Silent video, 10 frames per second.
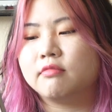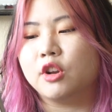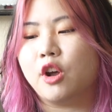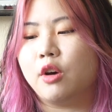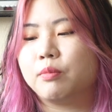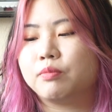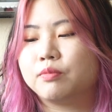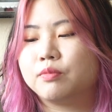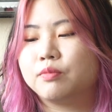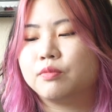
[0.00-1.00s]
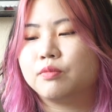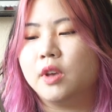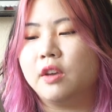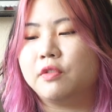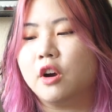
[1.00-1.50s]
you know,
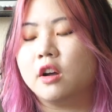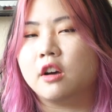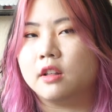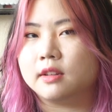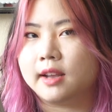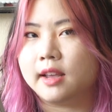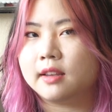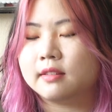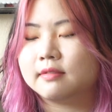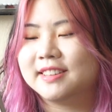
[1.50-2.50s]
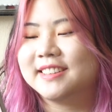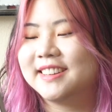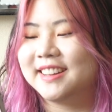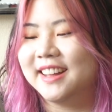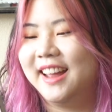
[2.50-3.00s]
if you're on holiday.
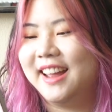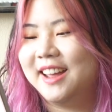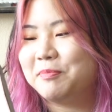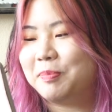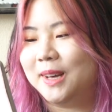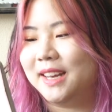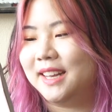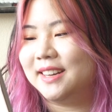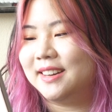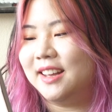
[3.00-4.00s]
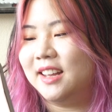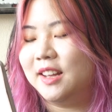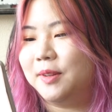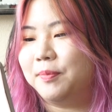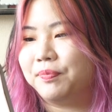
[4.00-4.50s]
But
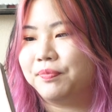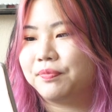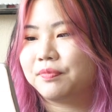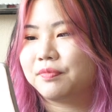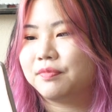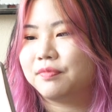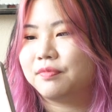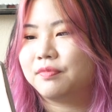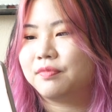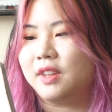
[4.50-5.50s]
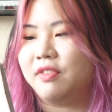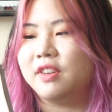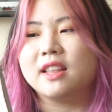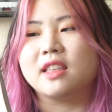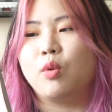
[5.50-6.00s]
I
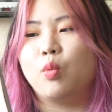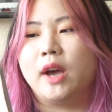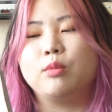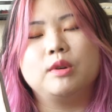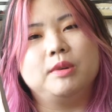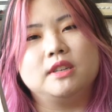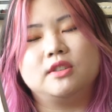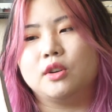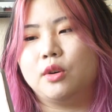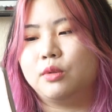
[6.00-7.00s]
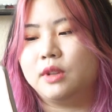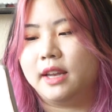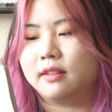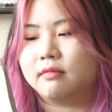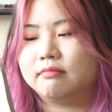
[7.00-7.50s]
feel like that white would be so
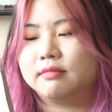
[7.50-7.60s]
like